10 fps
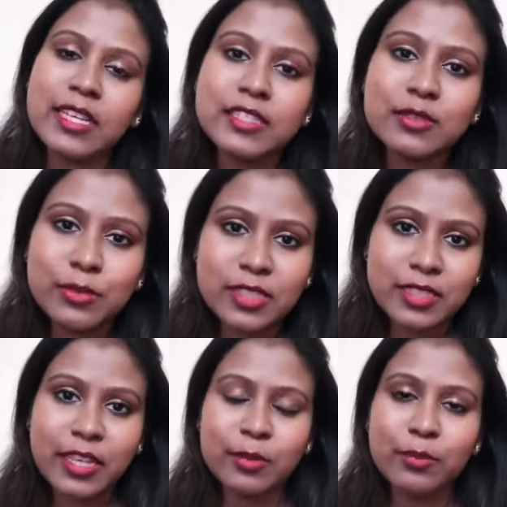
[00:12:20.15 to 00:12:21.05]
I just wish
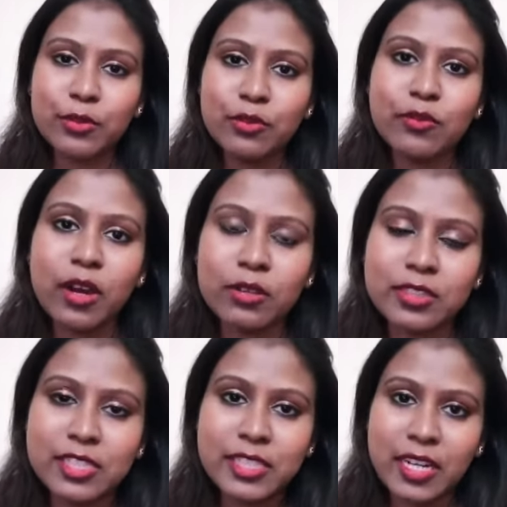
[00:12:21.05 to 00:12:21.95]
they improve on
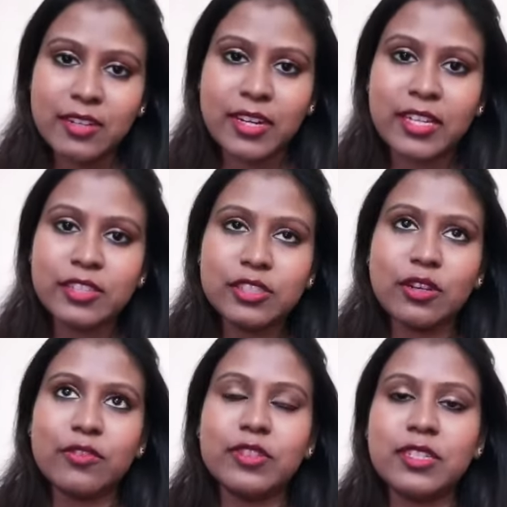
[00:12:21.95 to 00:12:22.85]
the shade range
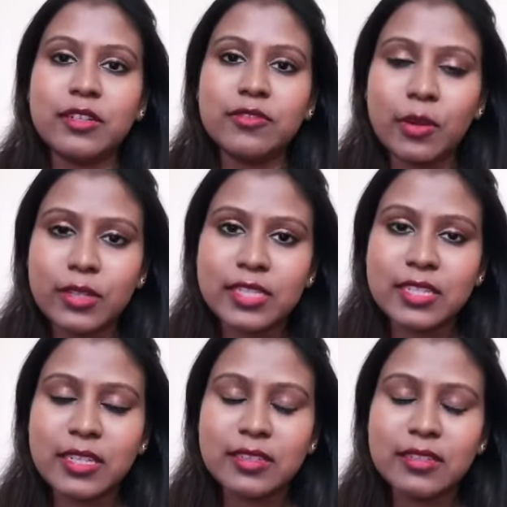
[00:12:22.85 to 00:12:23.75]
or for the
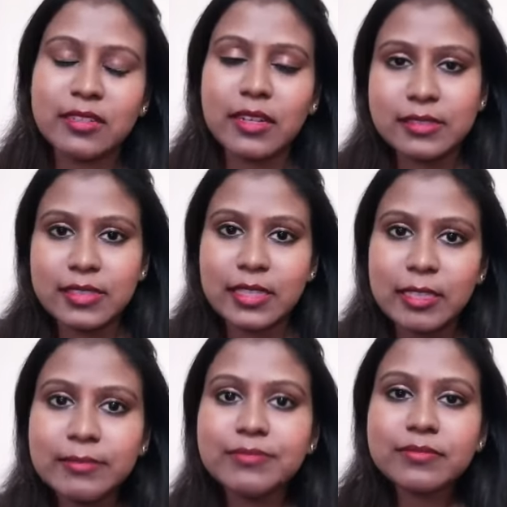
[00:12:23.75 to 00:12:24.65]
foundation and the
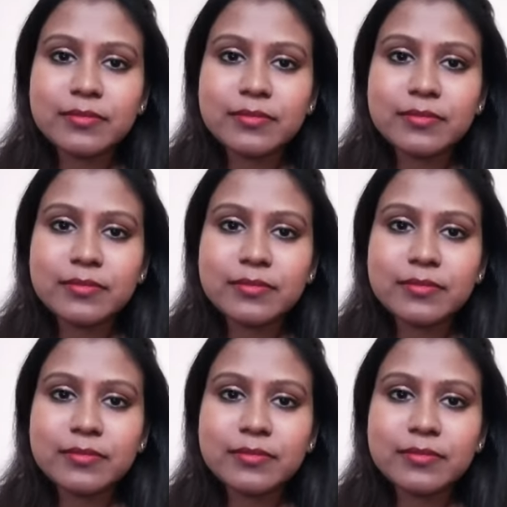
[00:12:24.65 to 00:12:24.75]
concealer.